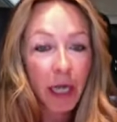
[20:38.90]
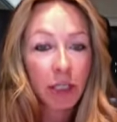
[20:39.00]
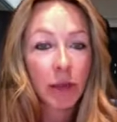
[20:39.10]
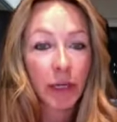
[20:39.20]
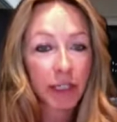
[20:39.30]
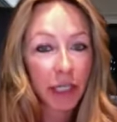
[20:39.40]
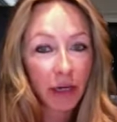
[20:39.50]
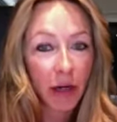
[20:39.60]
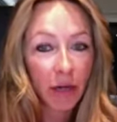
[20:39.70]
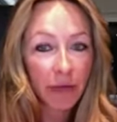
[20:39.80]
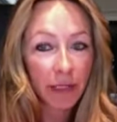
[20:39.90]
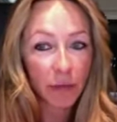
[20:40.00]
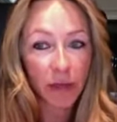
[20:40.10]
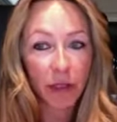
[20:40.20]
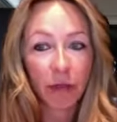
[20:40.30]
So I share all
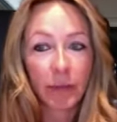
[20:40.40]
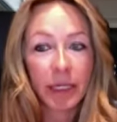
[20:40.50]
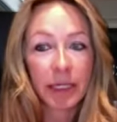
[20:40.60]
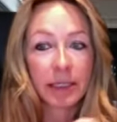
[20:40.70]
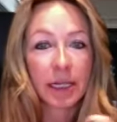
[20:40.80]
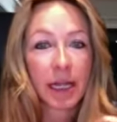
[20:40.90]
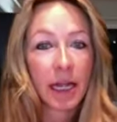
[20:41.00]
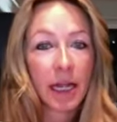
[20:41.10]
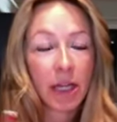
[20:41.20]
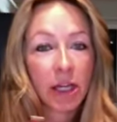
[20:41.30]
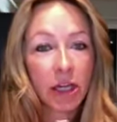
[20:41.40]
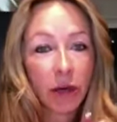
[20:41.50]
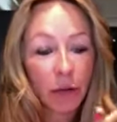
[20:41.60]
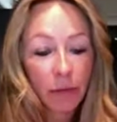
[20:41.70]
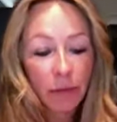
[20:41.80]
this with you because, you
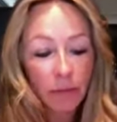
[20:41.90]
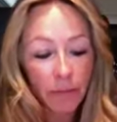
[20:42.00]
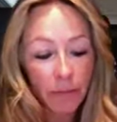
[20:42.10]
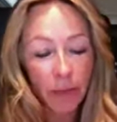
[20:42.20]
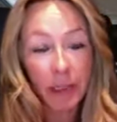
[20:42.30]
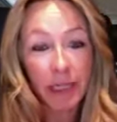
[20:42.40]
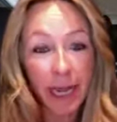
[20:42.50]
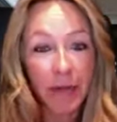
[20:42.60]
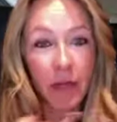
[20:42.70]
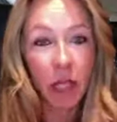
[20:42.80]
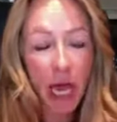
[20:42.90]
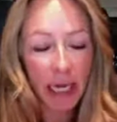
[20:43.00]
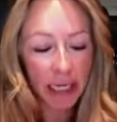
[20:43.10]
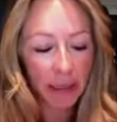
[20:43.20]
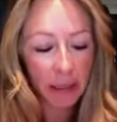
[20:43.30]
know, there's a kind of a
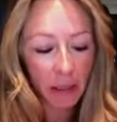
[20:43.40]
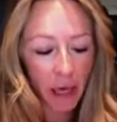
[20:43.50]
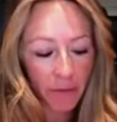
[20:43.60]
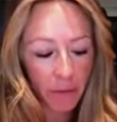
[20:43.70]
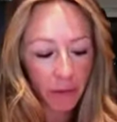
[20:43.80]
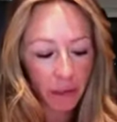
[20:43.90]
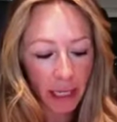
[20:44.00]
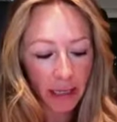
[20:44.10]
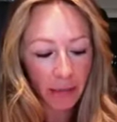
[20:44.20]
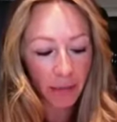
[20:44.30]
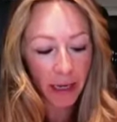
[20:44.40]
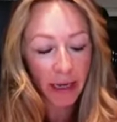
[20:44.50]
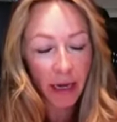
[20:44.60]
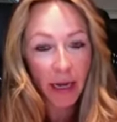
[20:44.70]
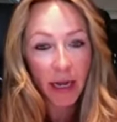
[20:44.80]
lot in this coffee with Shanda,
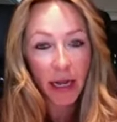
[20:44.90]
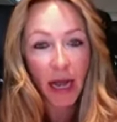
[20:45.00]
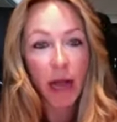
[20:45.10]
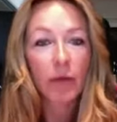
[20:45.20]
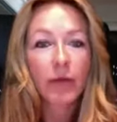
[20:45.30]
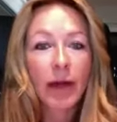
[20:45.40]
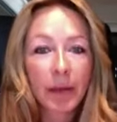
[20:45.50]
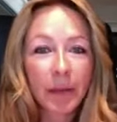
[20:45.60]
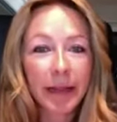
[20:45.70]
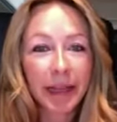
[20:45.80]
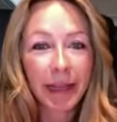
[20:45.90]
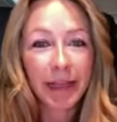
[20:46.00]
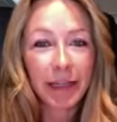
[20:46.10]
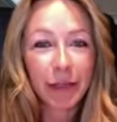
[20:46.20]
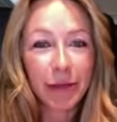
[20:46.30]
but I would recommend
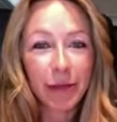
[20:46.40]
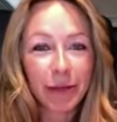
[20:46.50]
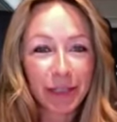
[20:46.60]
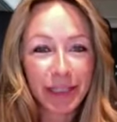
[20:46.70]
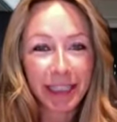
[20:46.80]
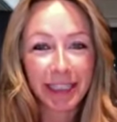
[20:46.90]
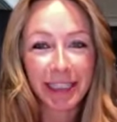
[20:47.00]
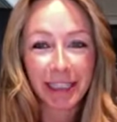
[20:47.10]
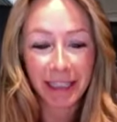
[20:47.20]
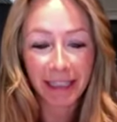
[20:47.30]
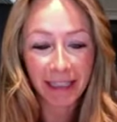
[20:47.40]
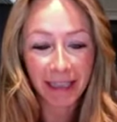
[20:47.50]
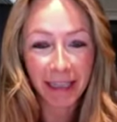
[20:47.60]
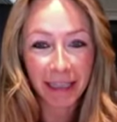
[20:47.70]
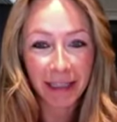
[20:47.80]
that you don't just listen to this
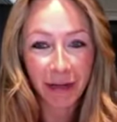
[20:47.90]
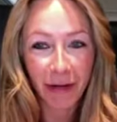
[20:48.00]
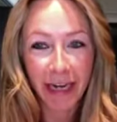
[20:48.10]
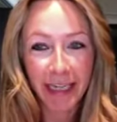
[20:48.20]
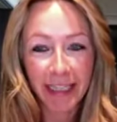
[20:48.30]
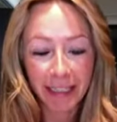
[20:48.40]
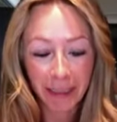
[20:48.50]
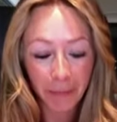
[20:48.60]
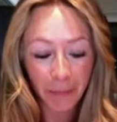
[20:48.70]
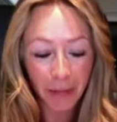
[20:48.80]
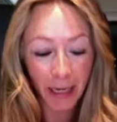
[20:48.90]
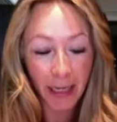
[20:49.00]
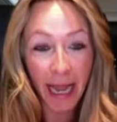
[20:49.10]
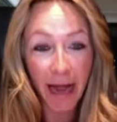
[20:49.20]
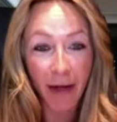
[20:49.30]
and think it's a great idea and
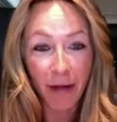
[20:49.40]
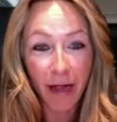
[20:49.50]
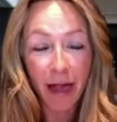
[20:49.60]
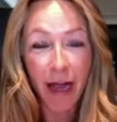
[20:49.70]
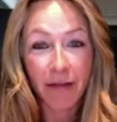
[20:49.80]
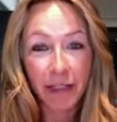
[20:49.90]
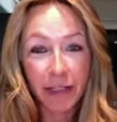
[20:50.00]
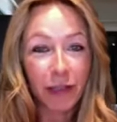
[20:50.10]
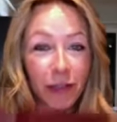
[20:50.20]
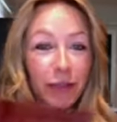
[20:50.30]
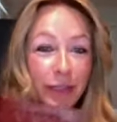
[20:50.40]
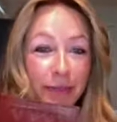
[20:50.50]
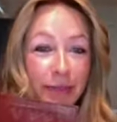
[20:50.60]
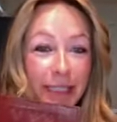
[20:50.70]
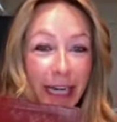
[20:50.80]
allow a vision or a
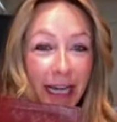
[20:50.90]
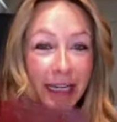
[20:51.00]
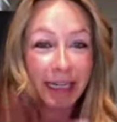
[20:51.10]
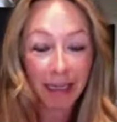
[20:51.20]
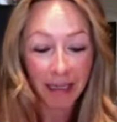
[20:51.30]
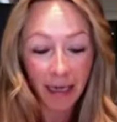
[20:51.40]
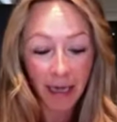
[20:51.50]
dream to die in a